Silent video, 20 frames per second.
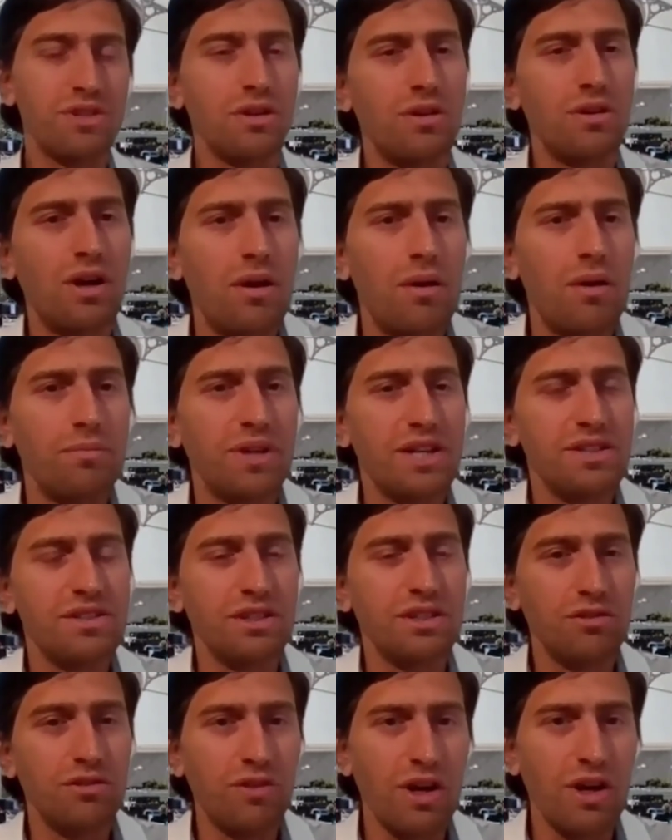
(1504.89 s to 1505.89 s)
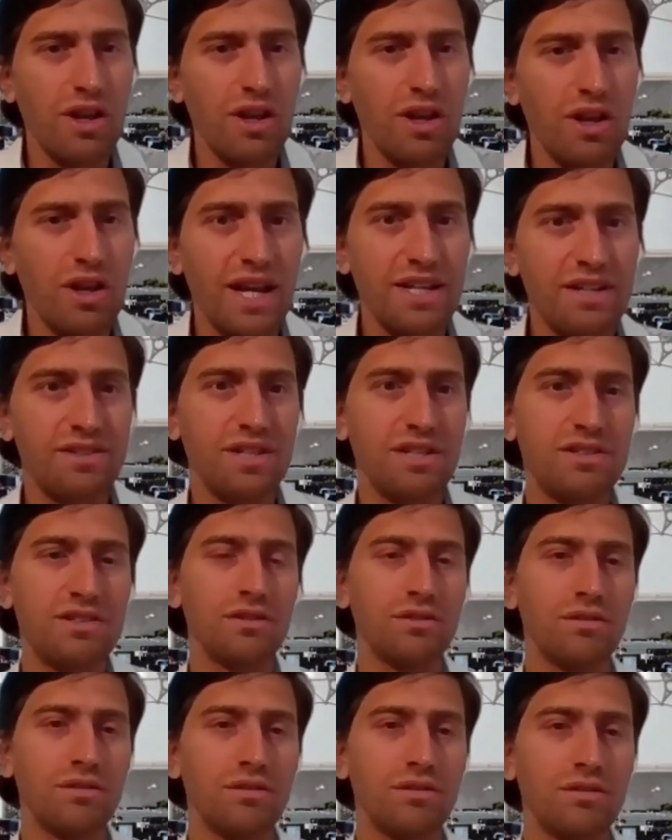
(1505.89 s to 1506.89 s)
So I'm guessing you're finding that easy
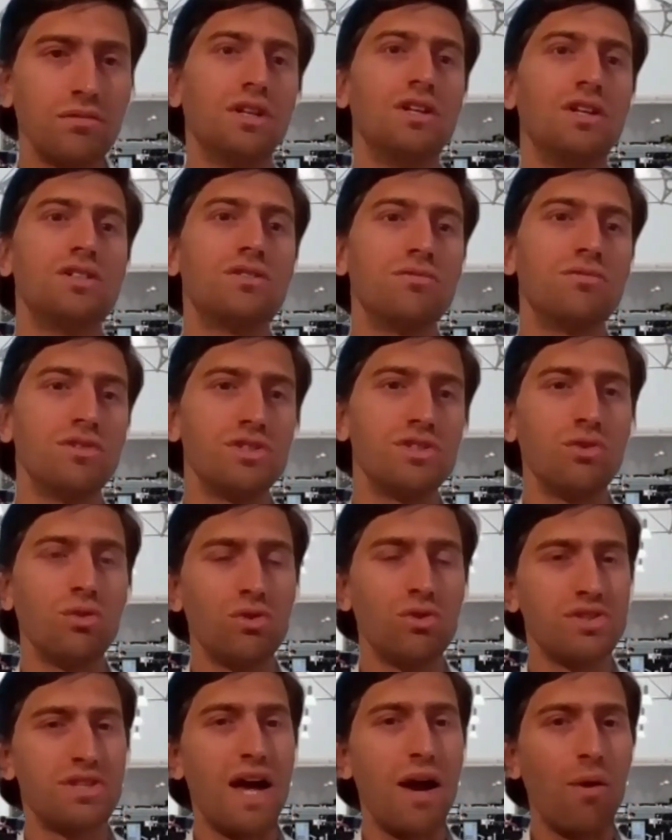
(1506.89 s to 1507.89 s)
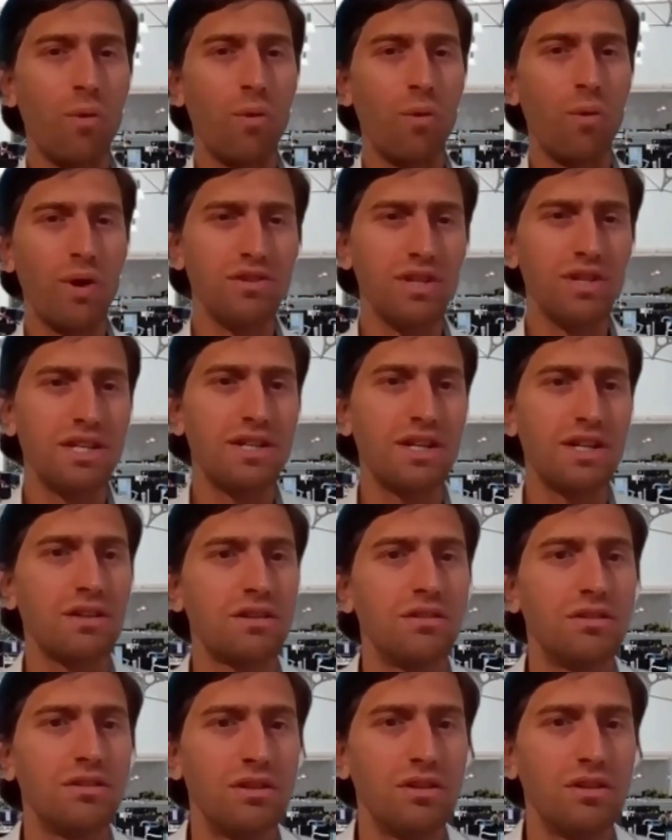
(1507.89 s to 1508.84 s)
to resource that when you need it,